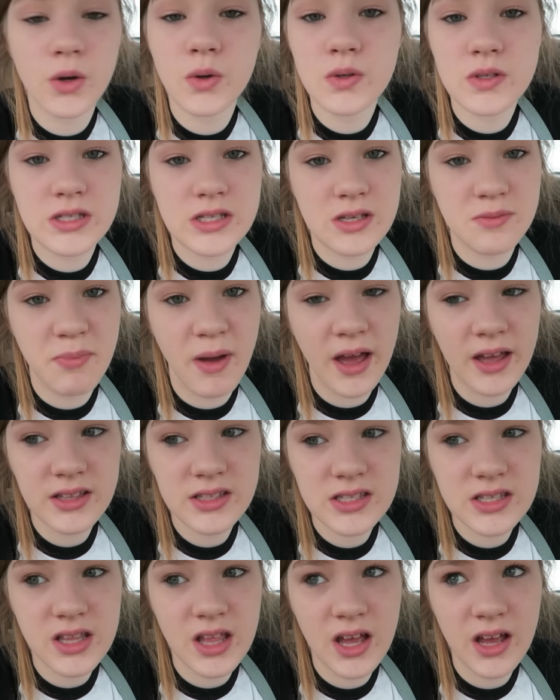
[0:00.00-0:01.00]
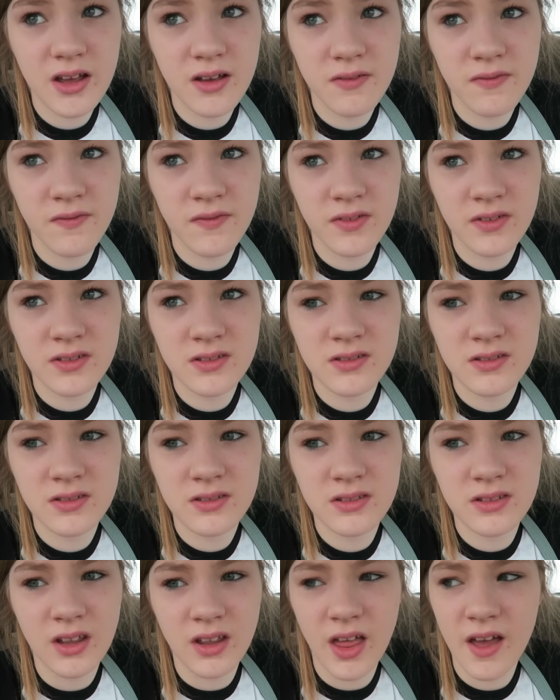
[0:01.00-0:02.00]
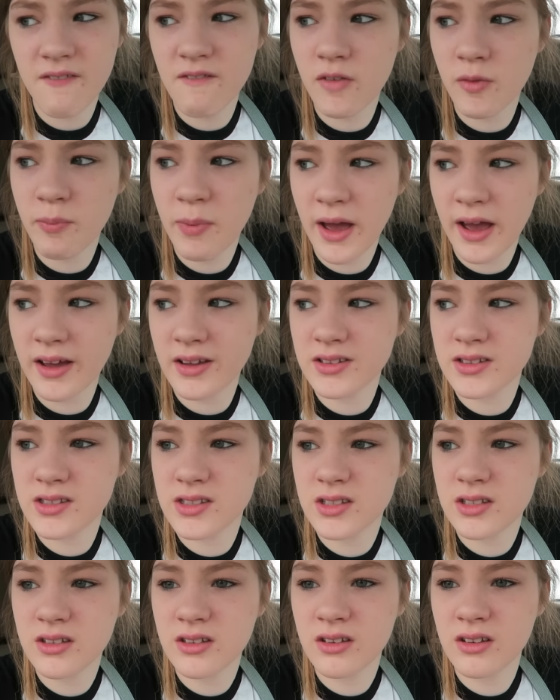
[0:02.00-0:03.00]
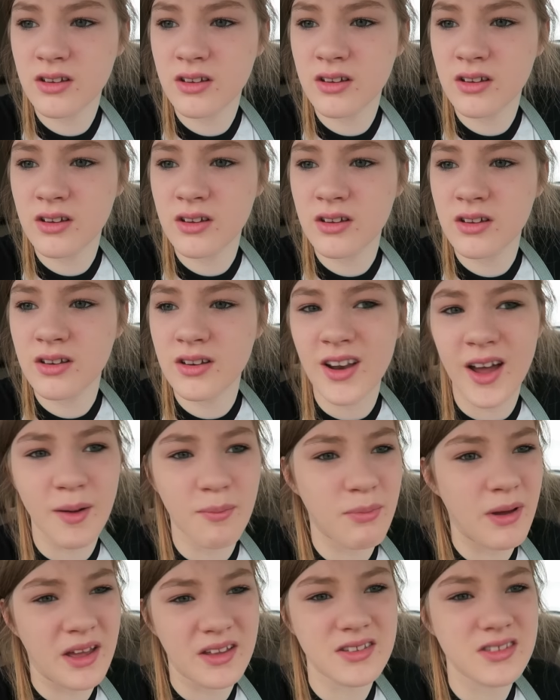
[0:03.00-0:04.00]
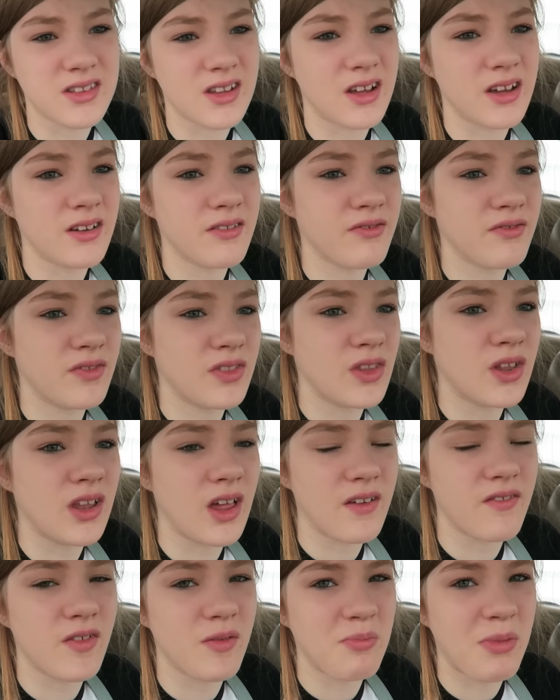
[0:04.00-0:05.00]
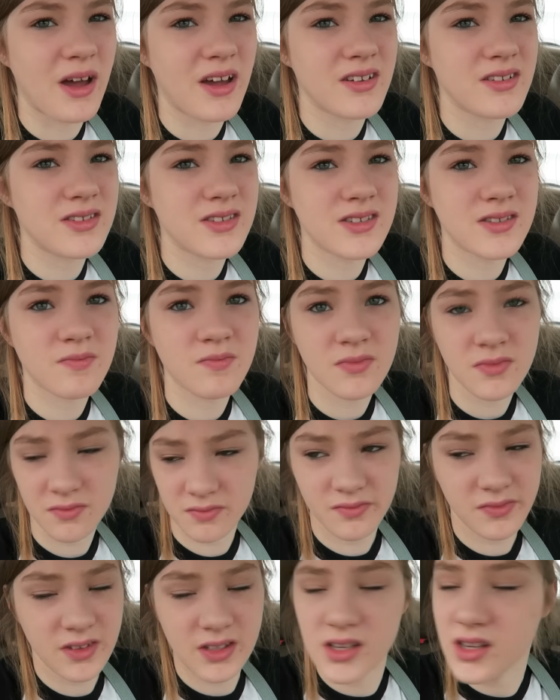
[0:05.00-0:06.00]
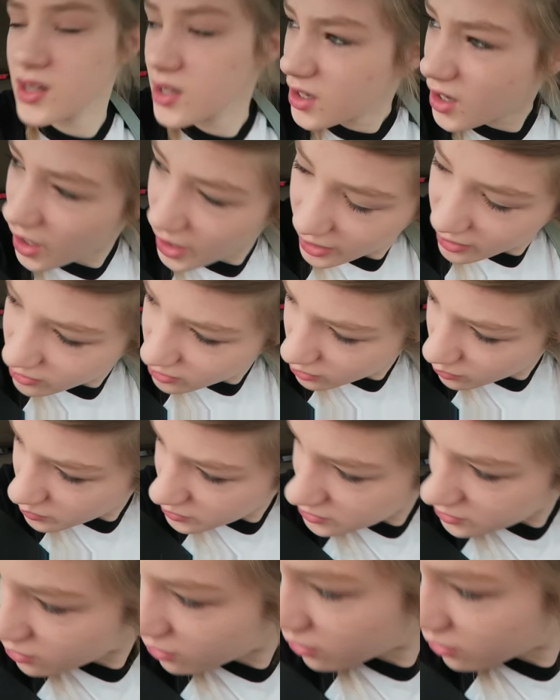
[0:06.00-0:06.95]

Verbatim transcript: go see Pets Life, The Life of Pets. Not Pets Life, The Life of Pets. I don't know what it's